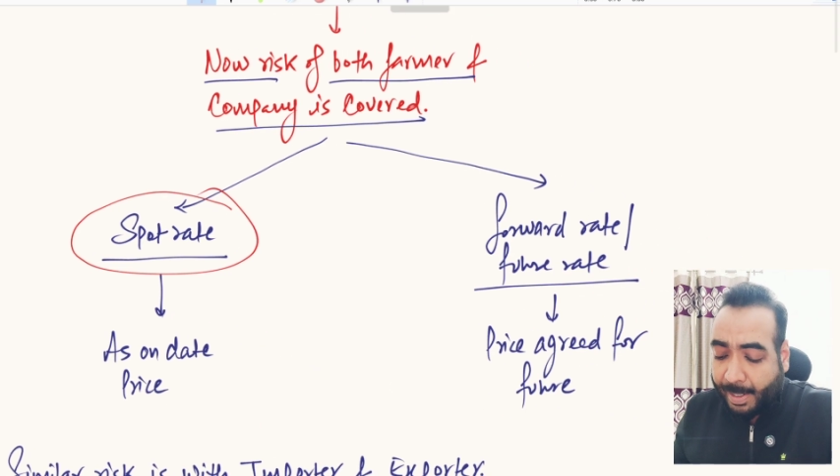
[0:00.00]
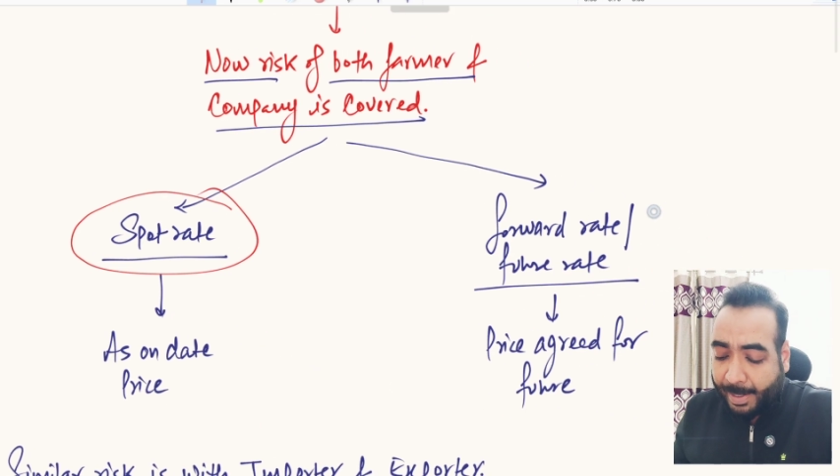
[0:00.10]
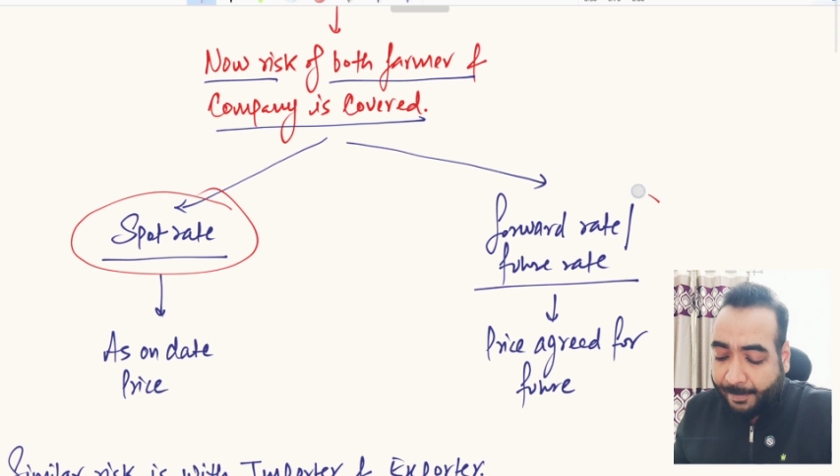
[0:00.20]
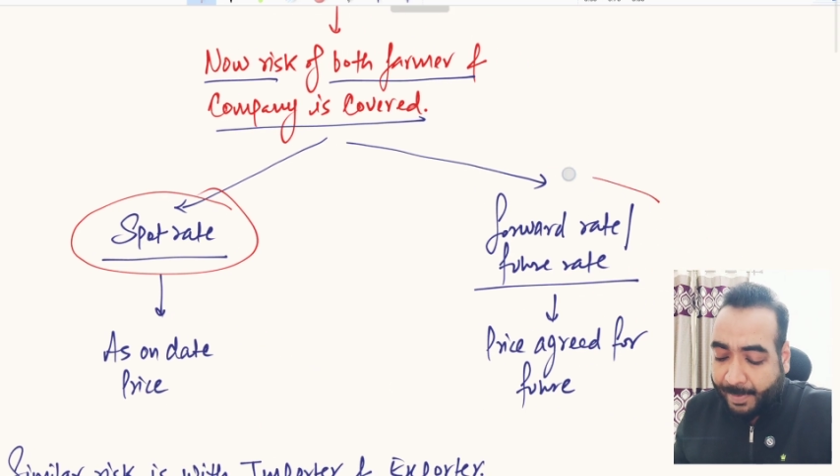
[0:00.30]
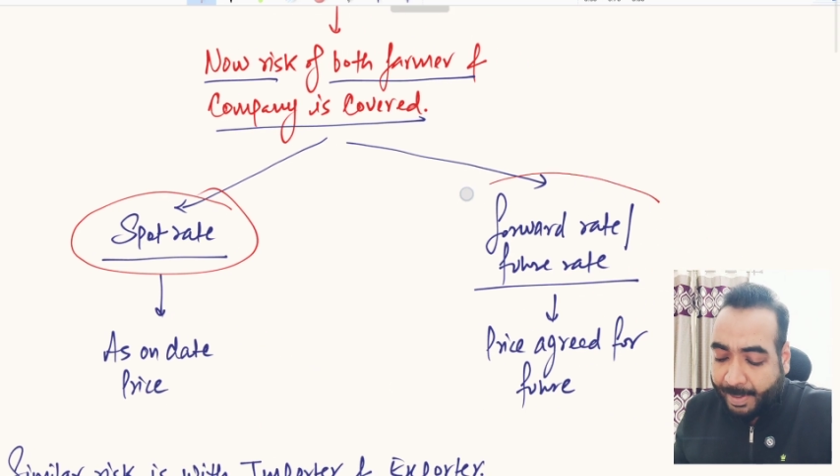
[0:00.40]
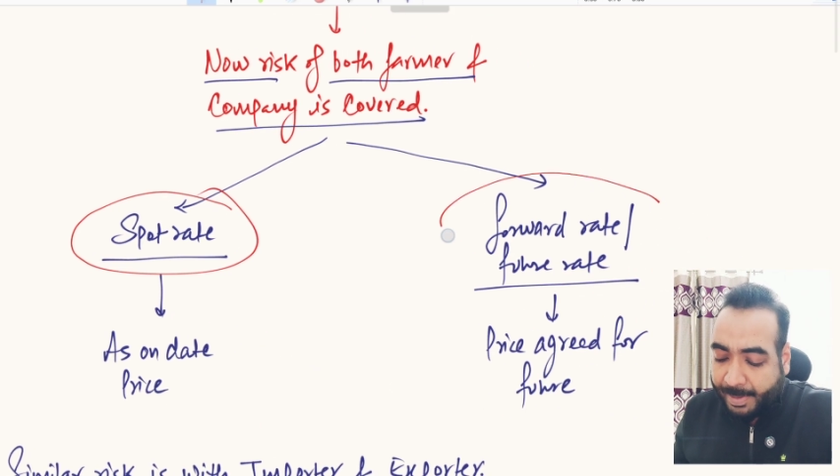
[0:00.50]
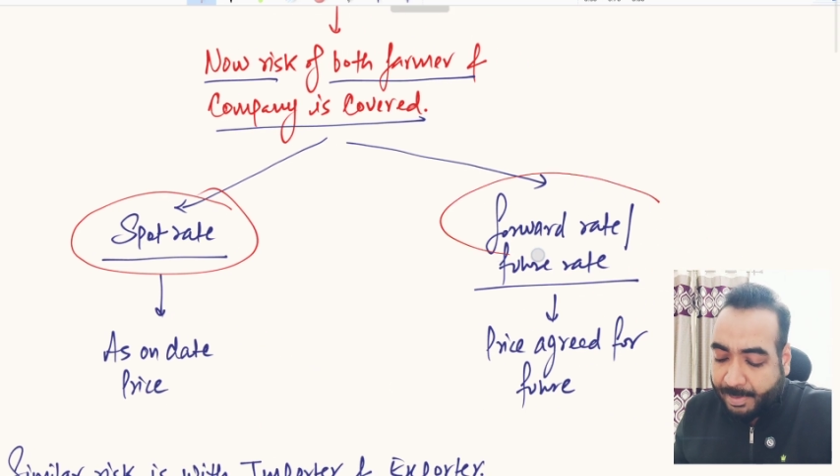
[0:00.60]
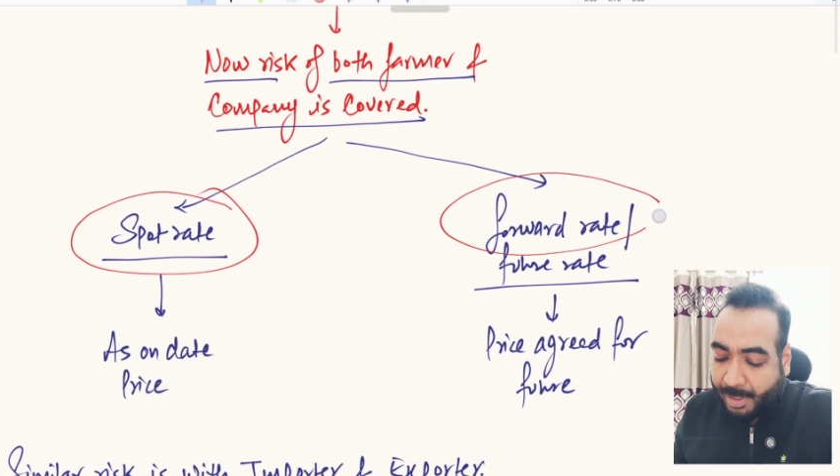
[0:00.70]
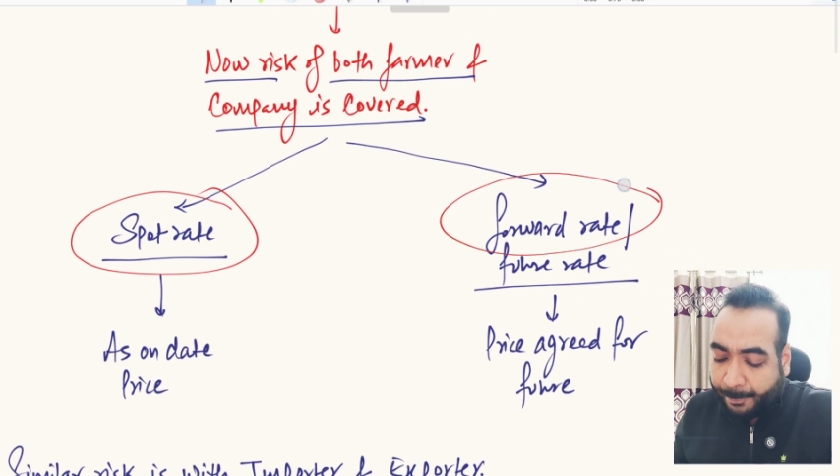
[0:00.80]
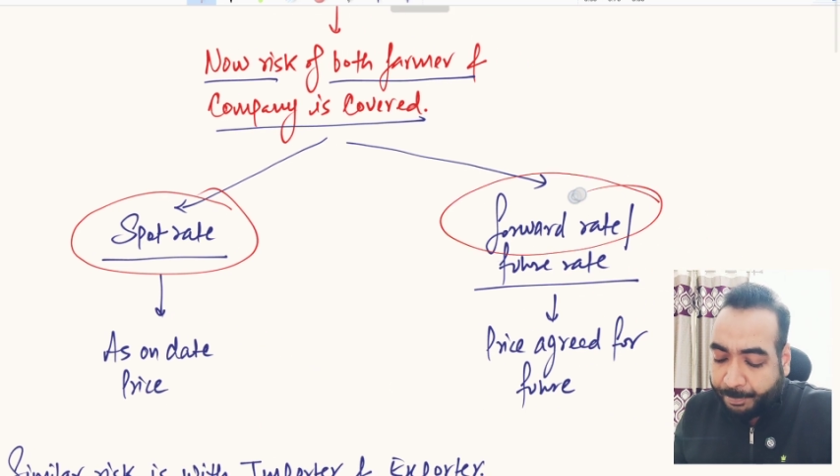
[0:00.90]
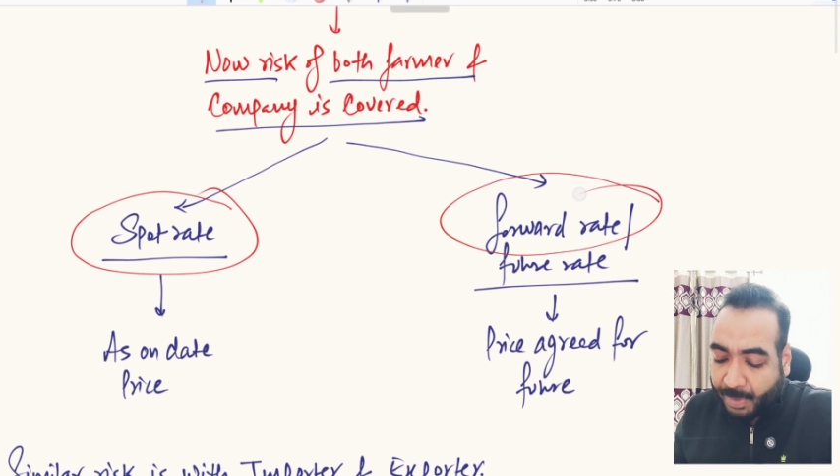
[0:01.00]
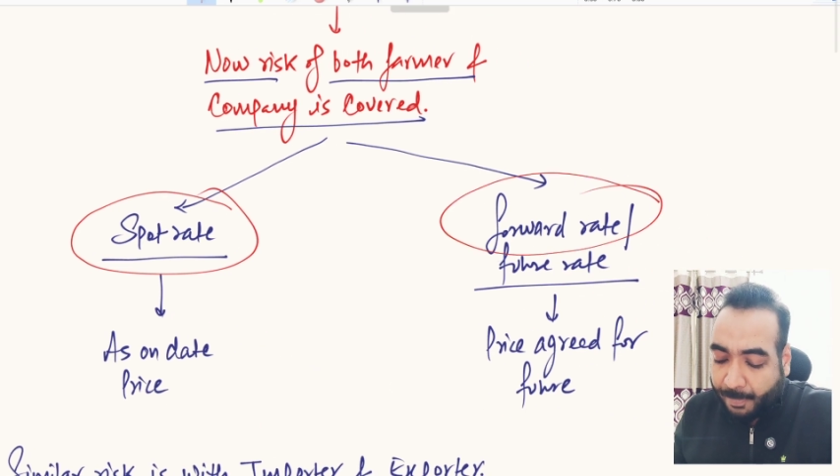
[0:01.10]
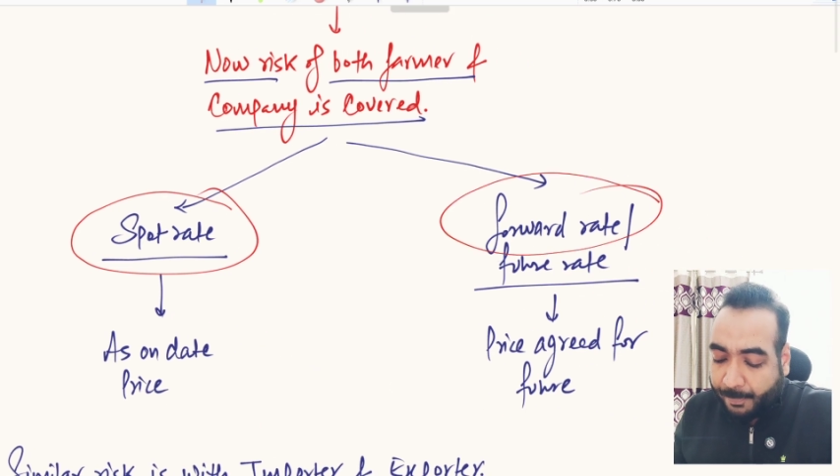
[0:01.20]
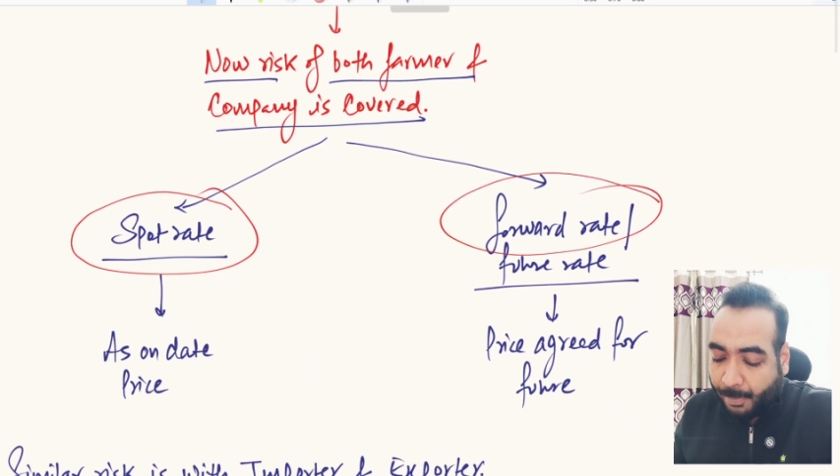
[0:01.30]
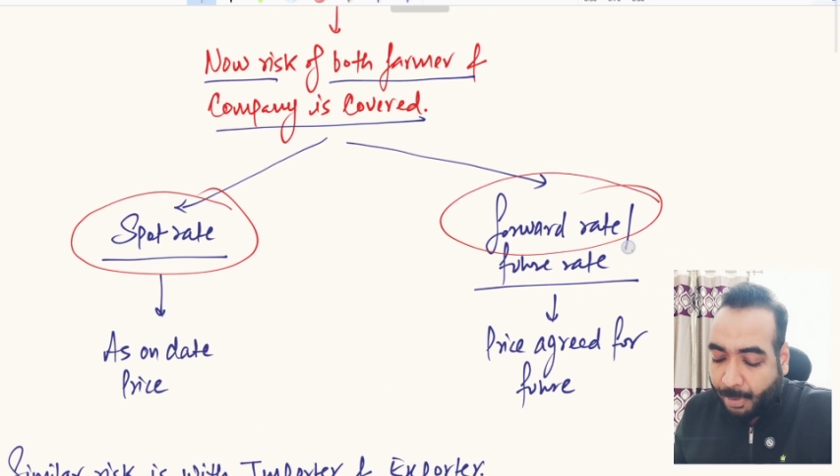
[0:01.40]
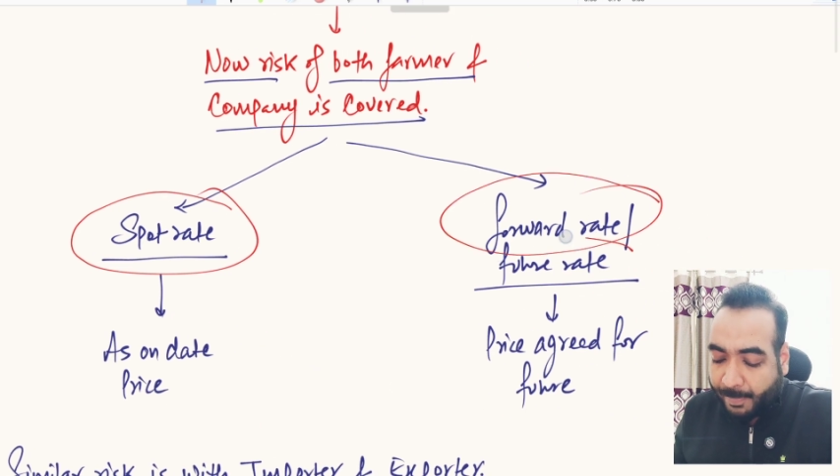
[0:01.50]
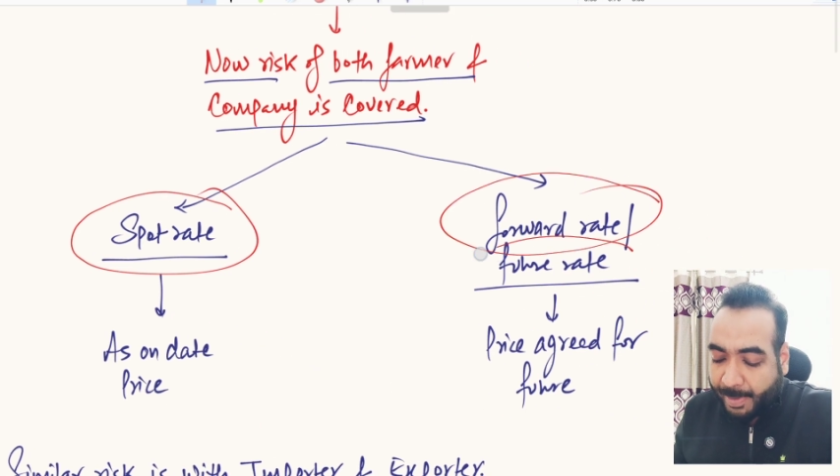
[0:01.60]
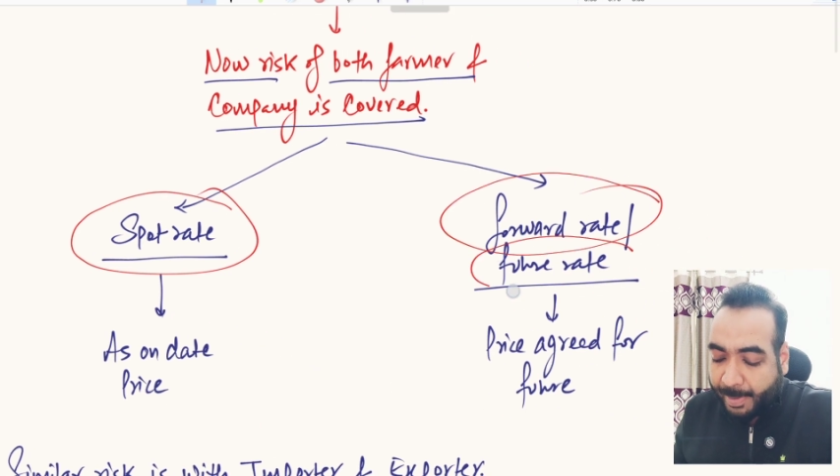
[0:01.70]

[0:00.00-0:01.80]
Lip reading: and one is the forward